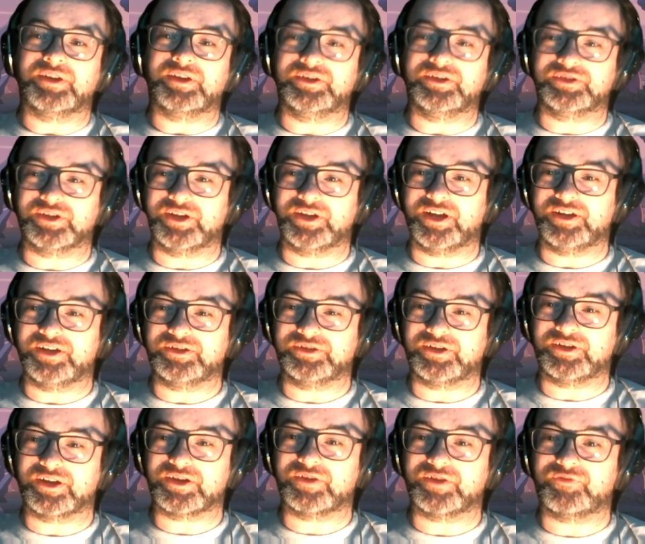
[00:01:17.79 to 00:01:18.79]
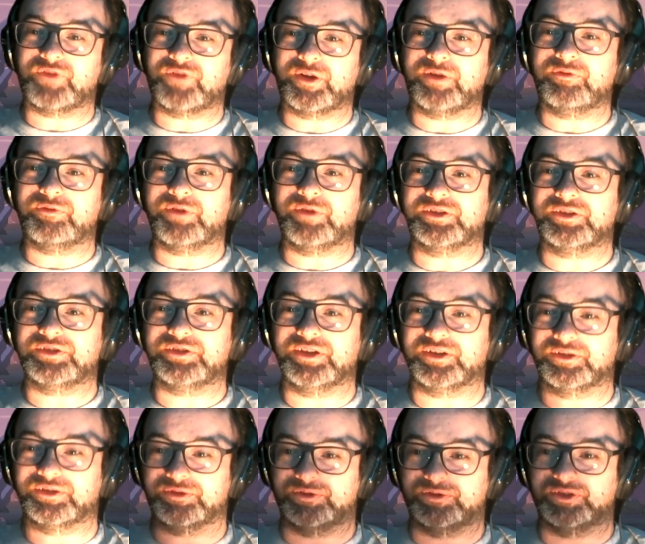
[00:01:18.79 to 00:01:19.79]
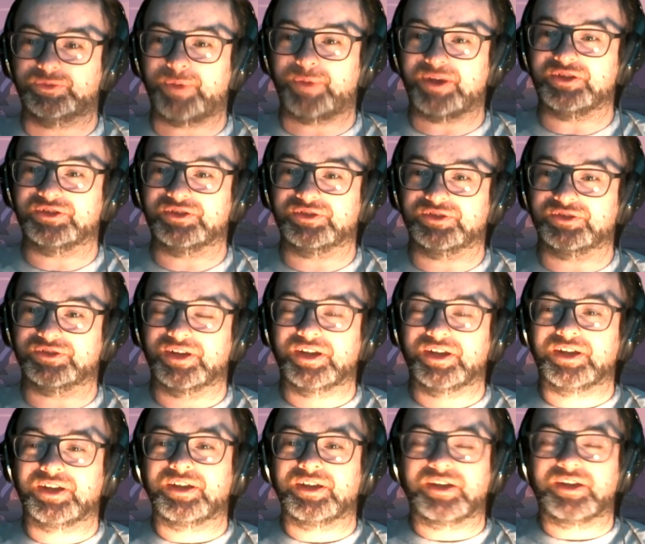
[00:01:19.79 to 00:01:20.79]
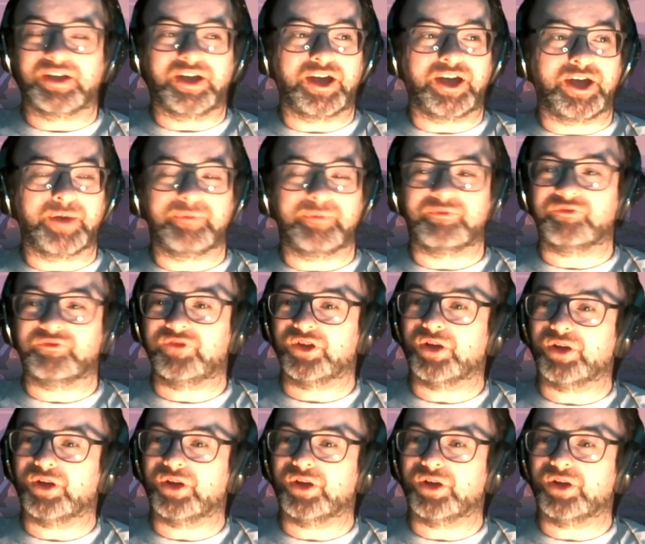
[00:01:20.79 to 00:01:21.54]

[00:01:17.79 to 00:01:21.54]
It's another very realistic space film.